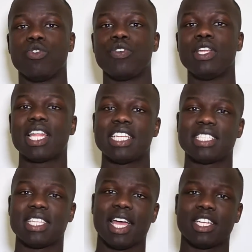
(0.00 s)
will
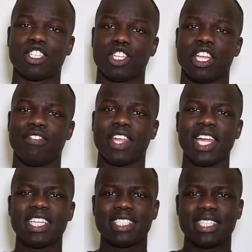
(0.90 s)
realize that if
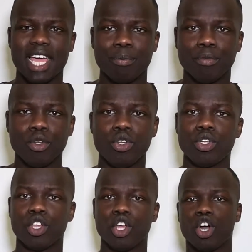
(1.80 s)
they're in a sad
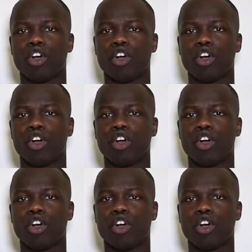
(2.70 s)
mood